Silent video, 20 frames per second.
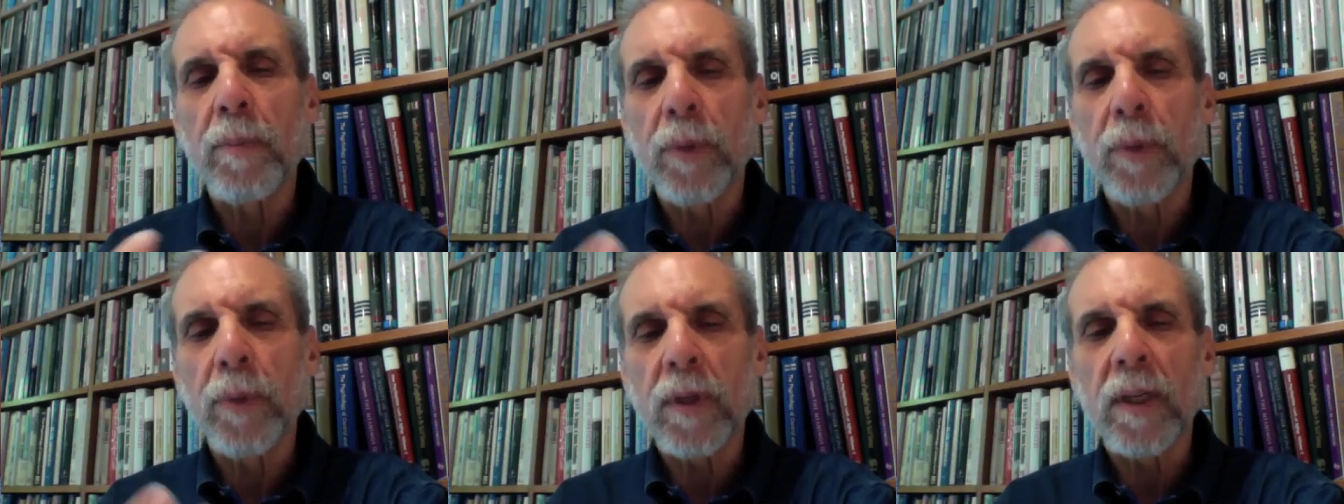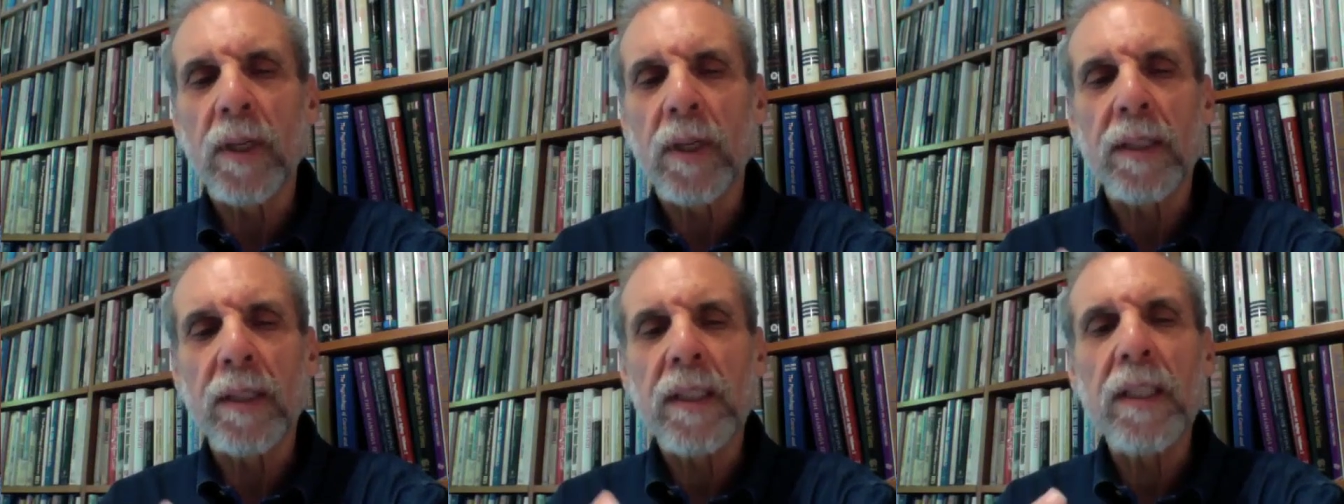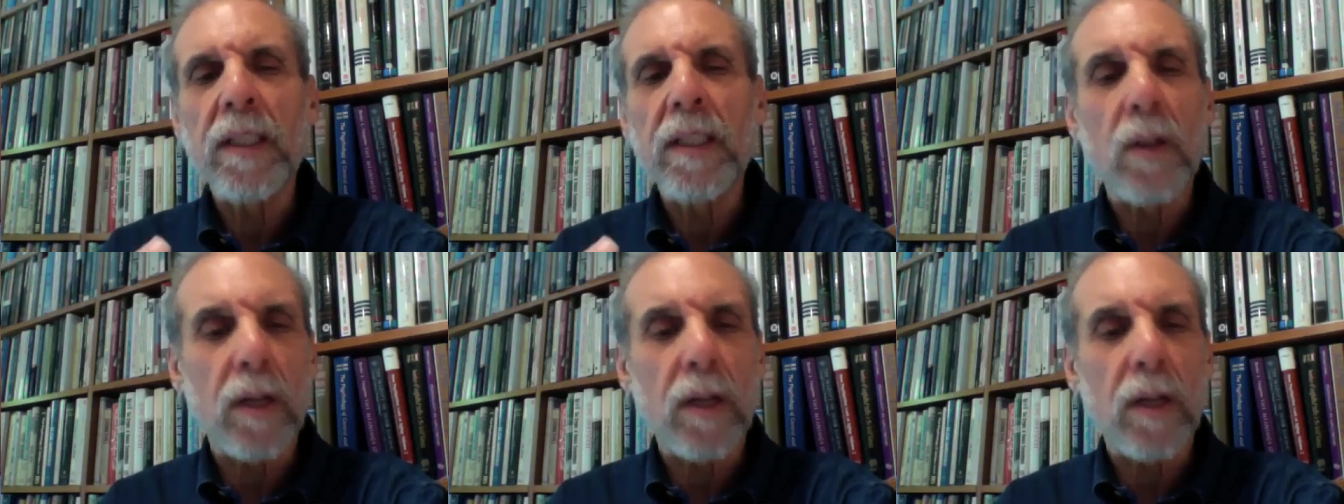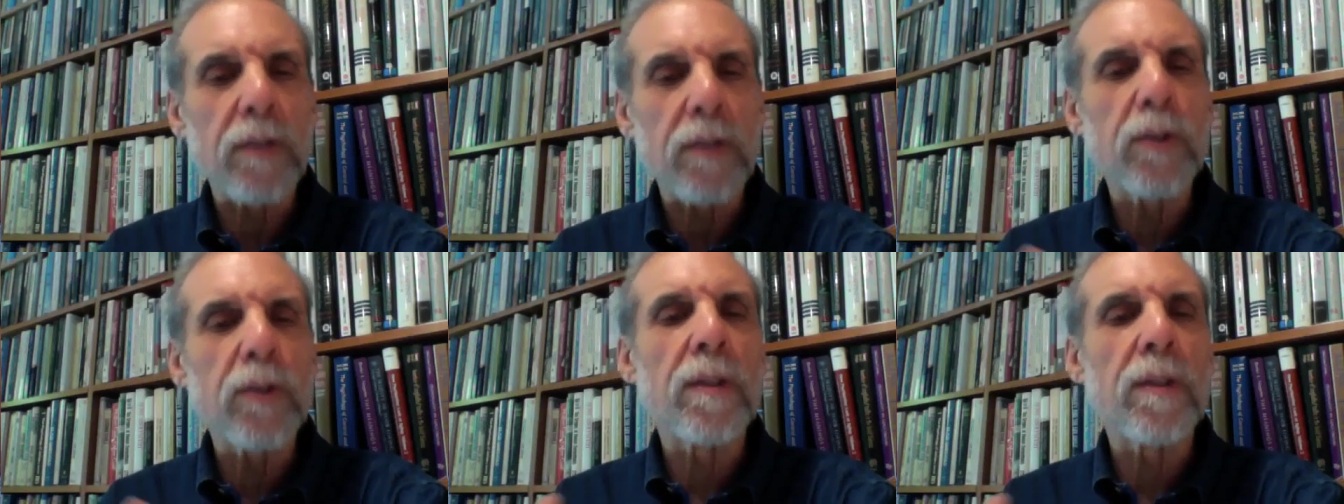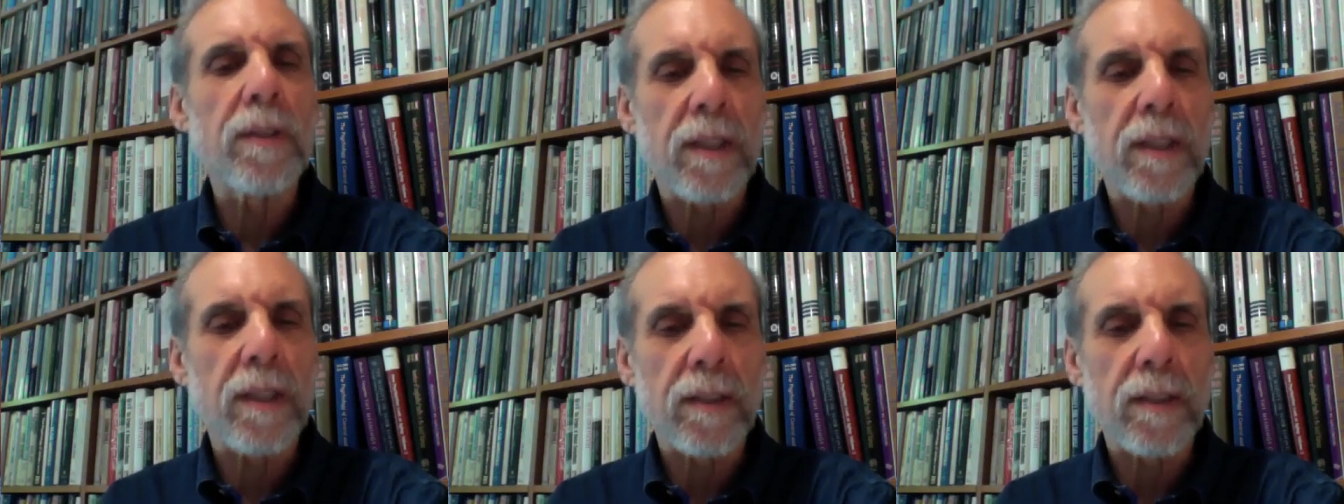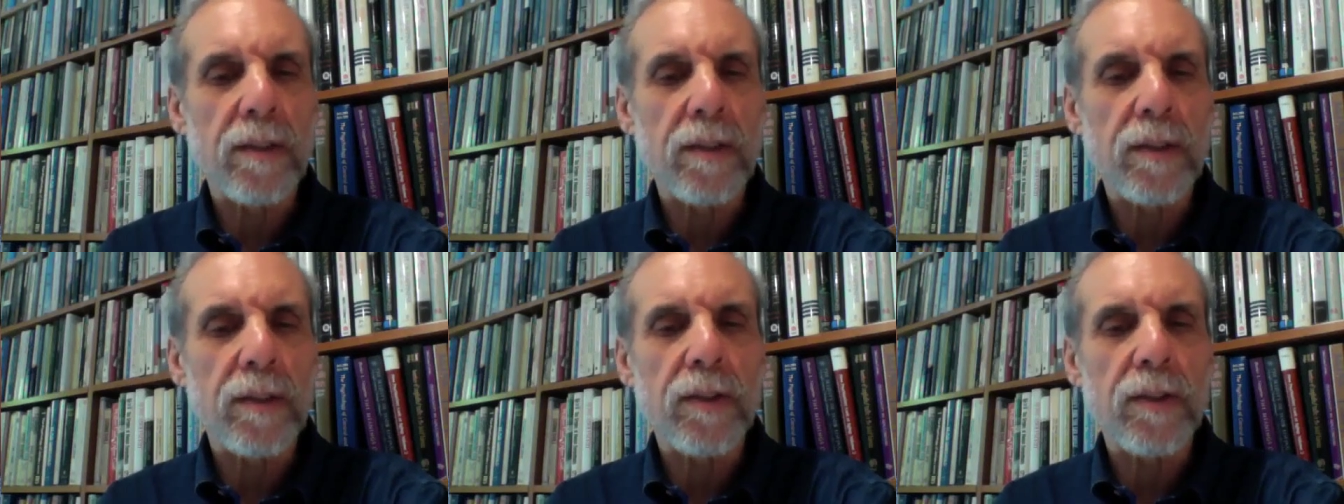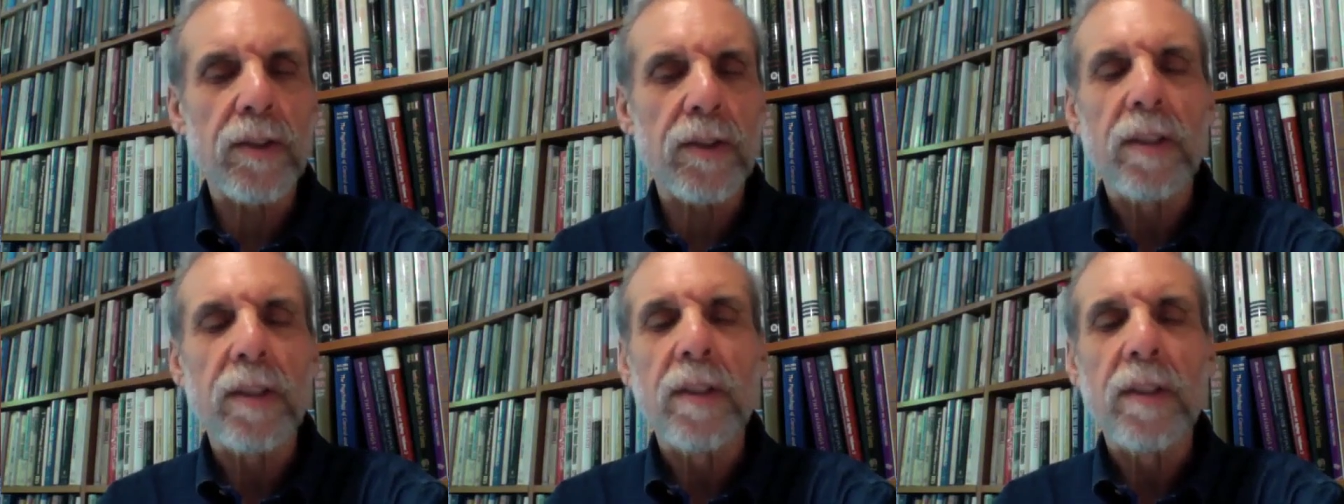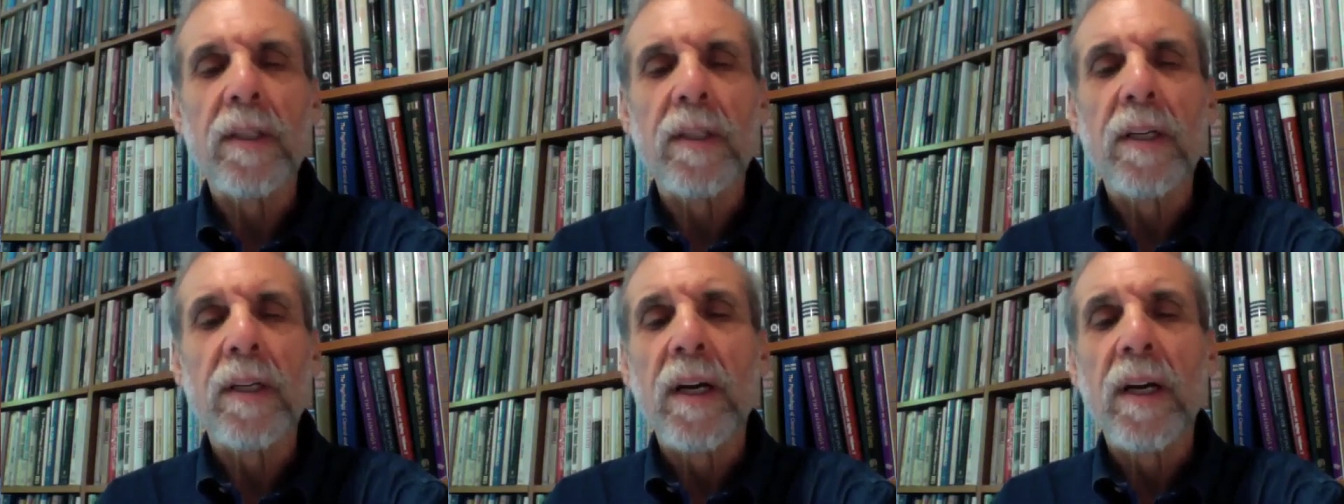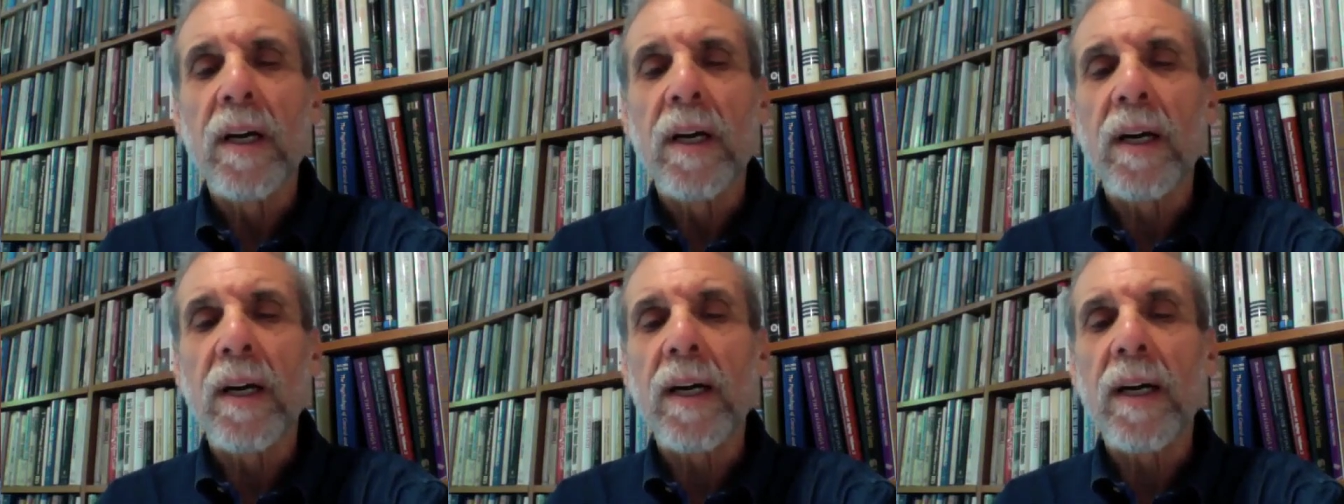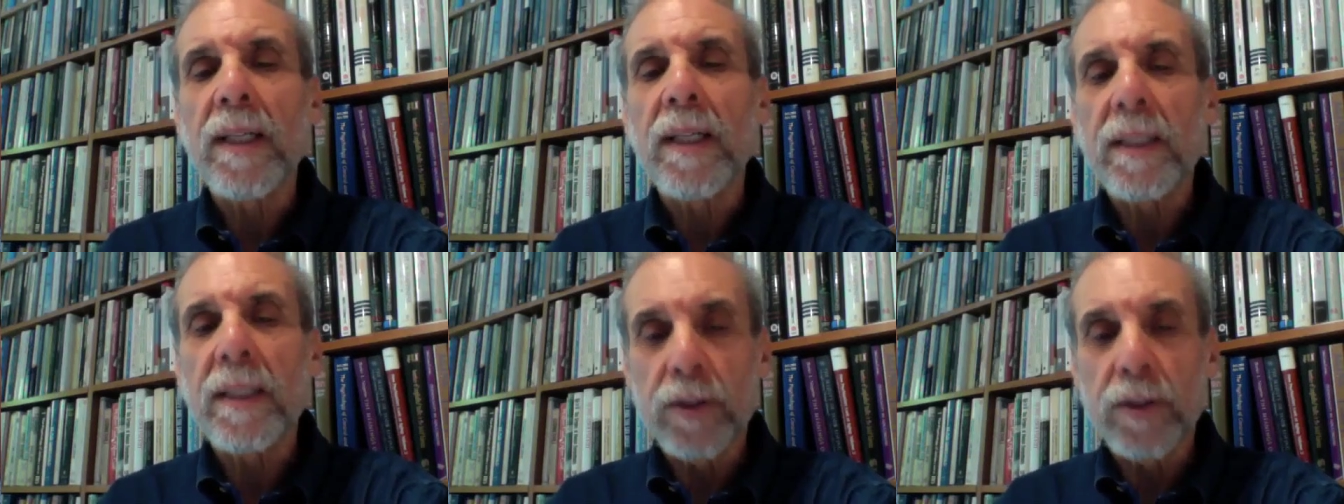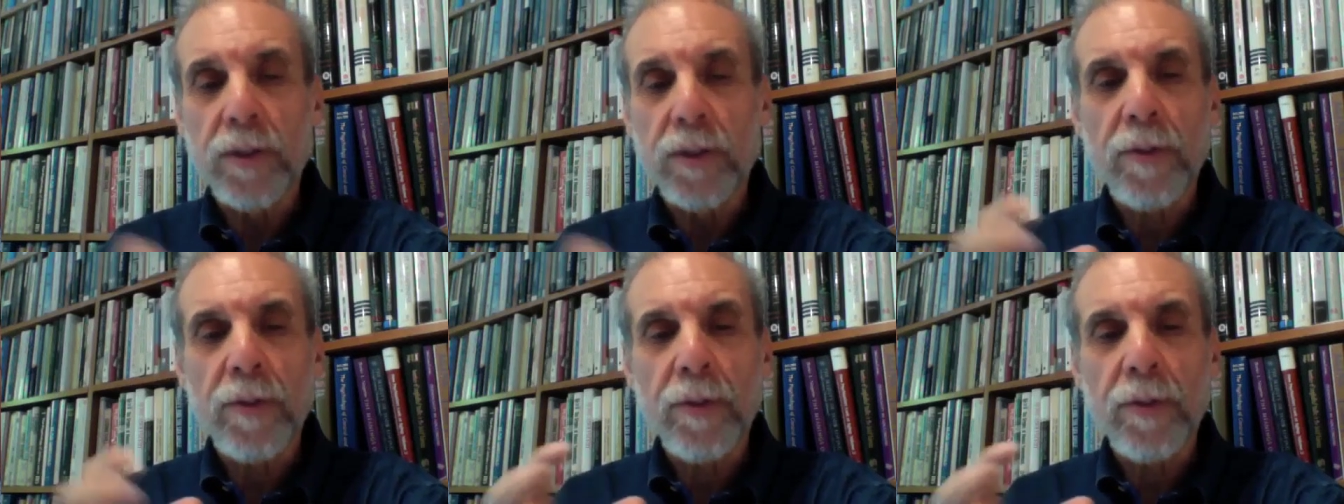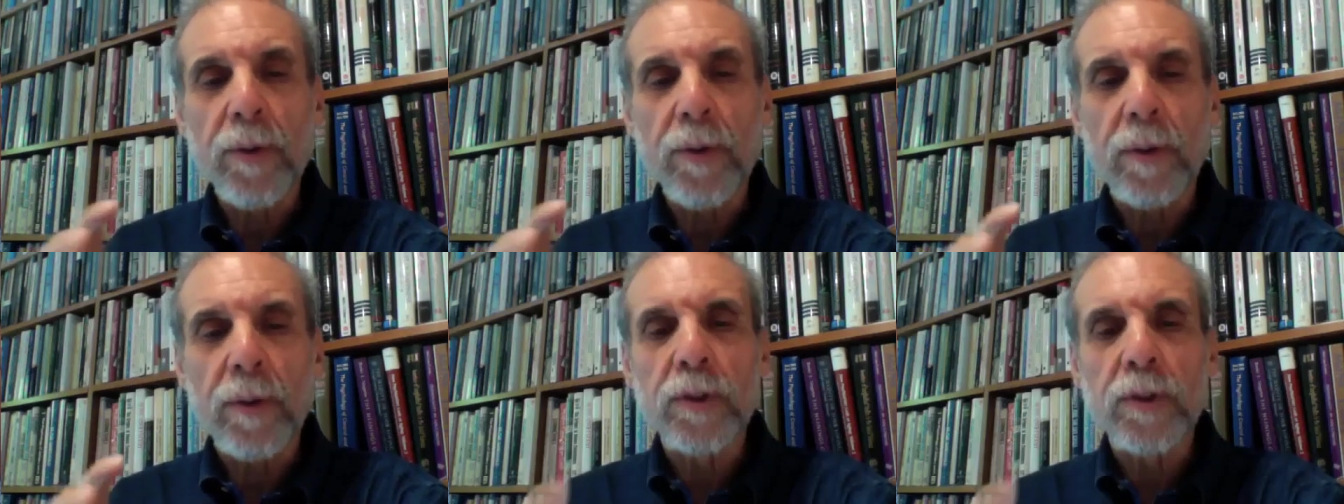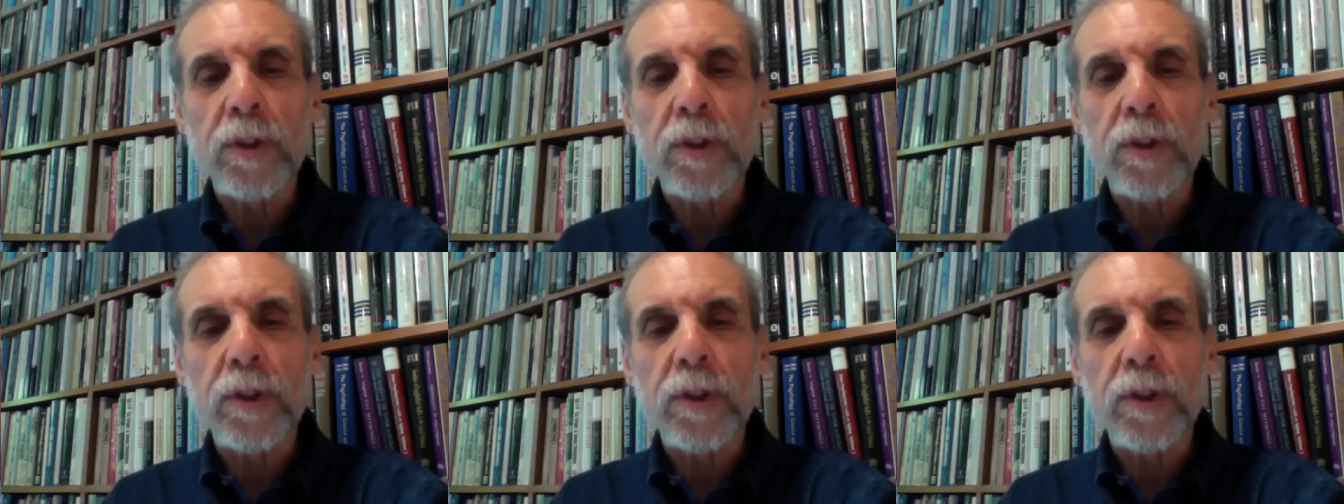book on ecological intelligence, uh, is the third.